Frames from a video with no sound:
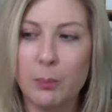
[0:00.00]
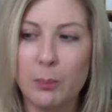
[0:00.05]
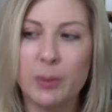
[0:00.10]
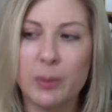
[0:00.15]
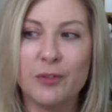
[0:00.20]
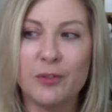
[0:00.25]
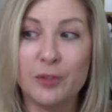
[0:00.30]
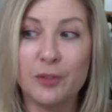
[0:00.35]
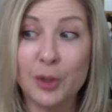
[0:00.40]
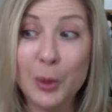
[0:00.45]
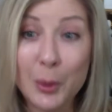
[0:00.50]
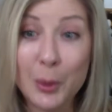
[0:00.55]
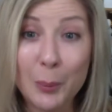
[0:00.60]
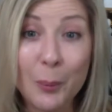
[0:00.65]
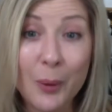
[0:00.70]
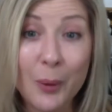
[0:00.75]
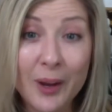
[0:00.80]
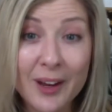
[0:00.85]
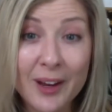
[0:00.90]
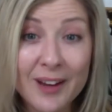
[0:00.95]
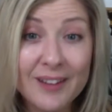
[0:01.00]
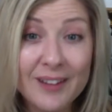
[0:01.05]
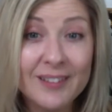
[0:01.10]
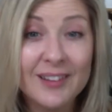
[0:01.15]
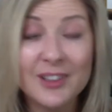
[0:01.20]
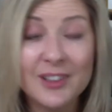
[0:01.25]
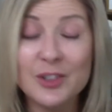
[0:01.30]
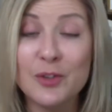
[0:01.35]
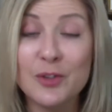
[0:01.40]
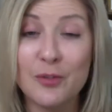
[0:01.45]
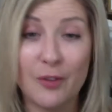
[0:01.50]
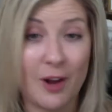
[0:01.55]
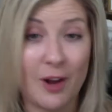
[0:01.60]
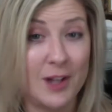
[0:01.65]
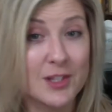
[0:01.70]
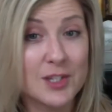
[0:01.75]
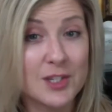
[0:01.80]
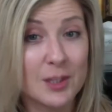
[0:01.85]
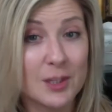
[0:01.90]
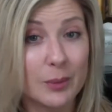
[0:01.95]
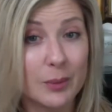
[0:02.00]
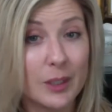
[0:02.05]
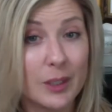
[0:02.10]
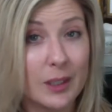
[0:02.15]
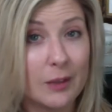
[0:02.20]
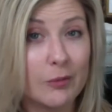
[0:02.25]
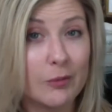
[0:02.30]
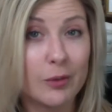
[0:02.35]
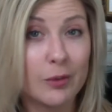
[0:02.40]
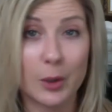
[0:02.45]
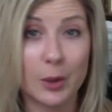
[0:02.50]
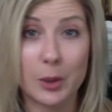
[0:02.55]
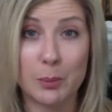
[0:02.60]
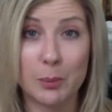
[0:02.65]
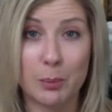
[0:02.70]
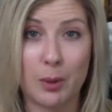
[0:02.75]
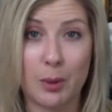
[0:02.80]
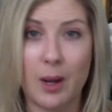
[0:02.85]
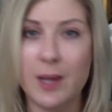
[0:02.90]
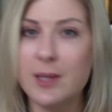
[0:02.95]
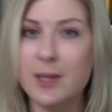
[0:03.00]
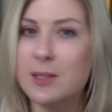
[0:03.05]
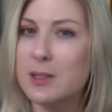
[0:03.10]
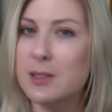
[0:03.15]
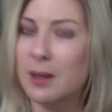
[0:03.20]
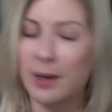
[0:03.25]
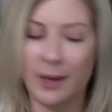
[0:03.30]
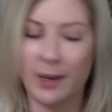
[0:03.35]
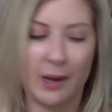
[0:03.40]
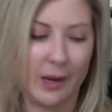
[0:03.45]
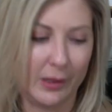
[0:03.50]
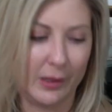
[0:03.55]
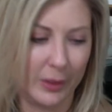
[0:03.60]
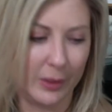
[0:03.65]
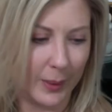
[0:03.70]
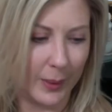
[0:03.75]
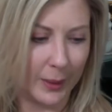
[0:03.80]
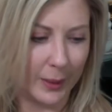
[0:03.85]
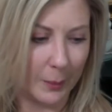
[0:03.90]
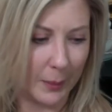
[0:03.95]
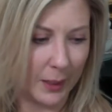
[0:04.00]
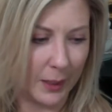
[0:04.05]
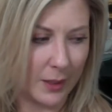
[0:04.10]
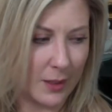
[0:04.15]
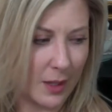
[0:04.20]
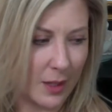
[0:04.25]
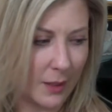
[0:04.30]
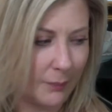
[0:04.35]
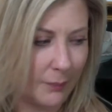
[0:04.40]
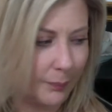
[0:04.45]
But if you can wait and you find something for a good price, I highly recommend it.